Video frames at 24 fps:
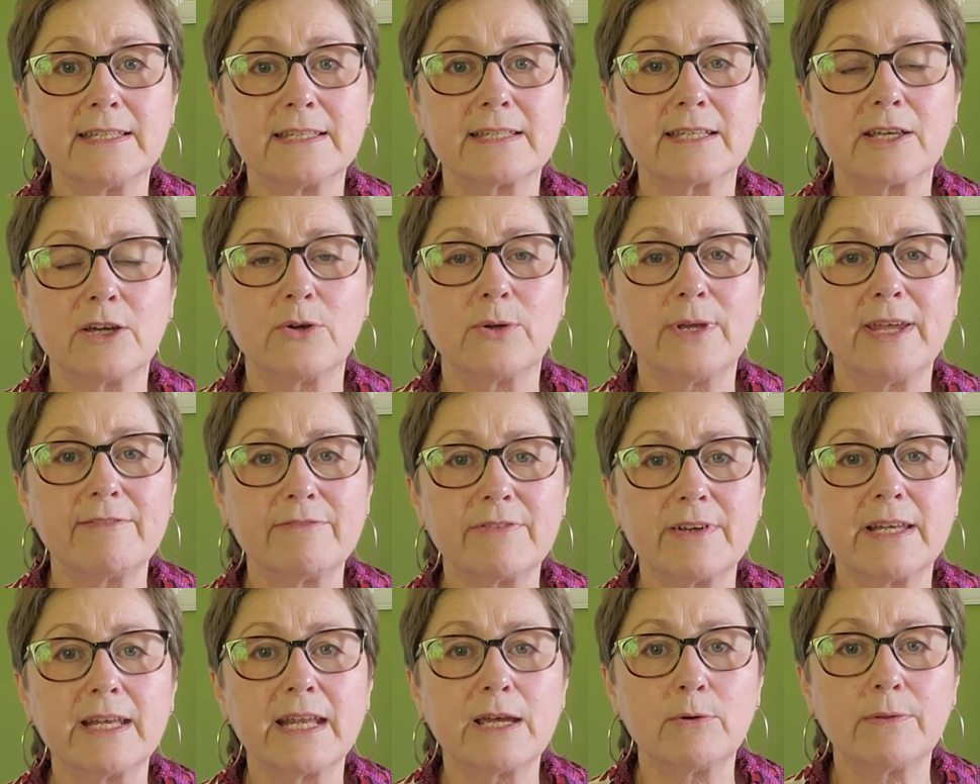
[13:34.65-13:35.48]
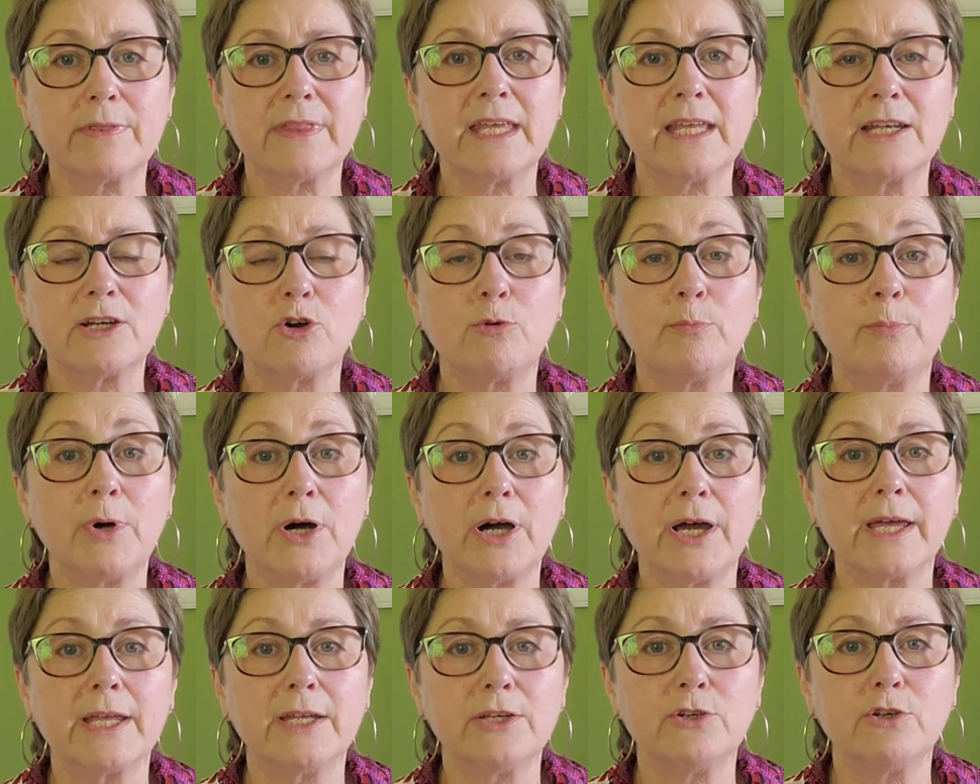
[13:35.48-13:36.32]
So every now and then I'll
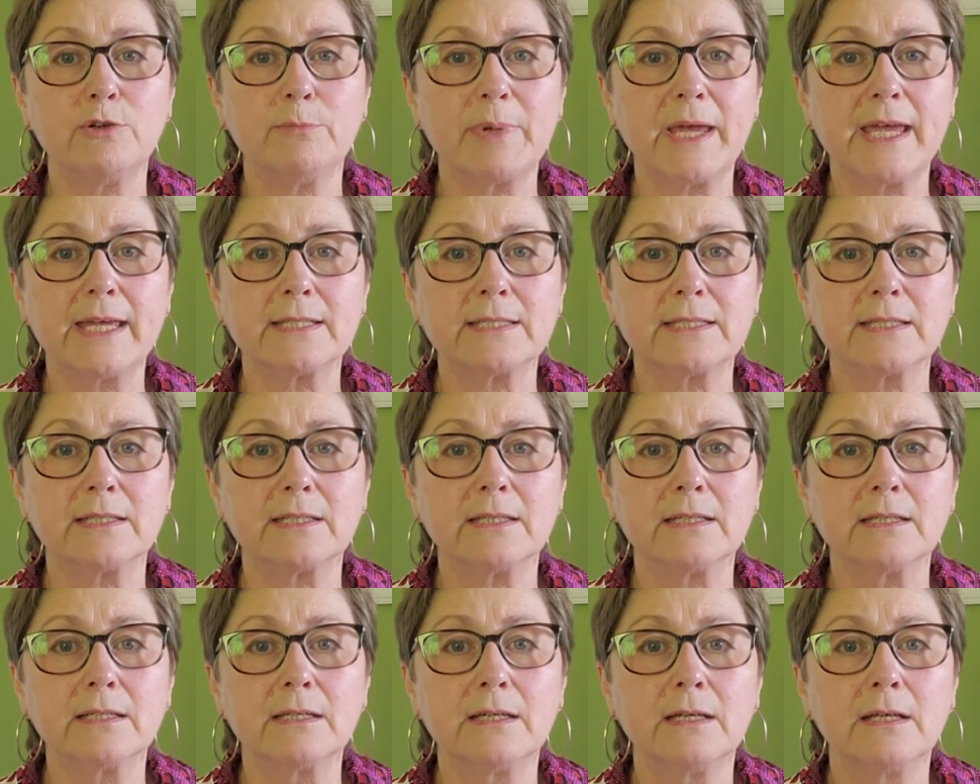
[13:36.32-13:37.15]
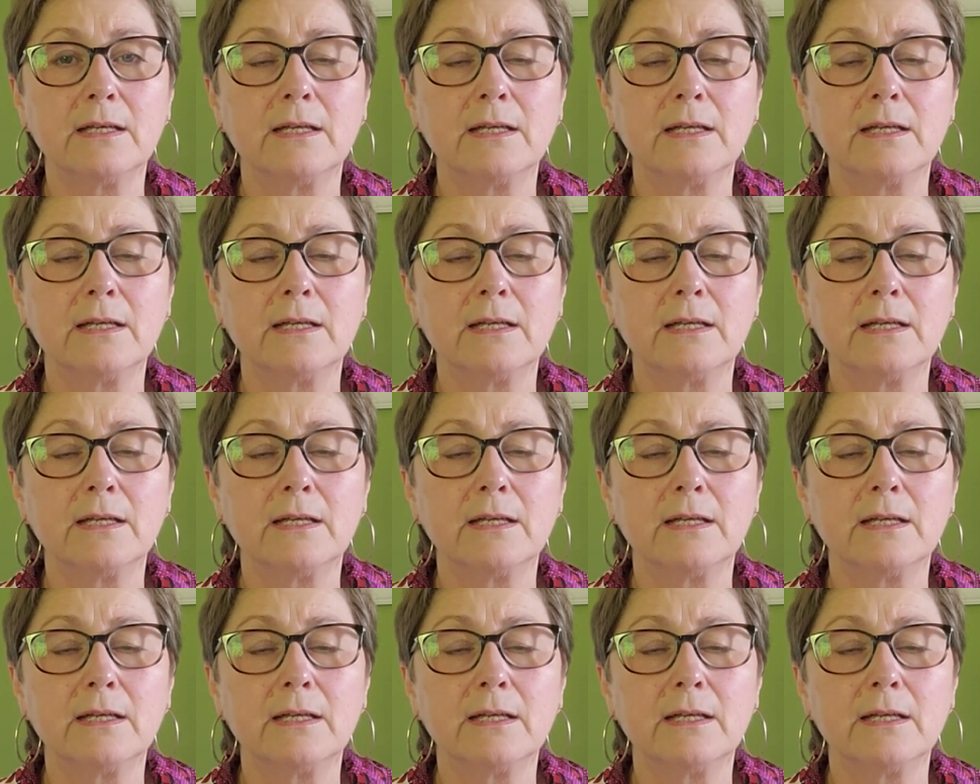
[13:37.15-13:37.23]
buy a new pattern.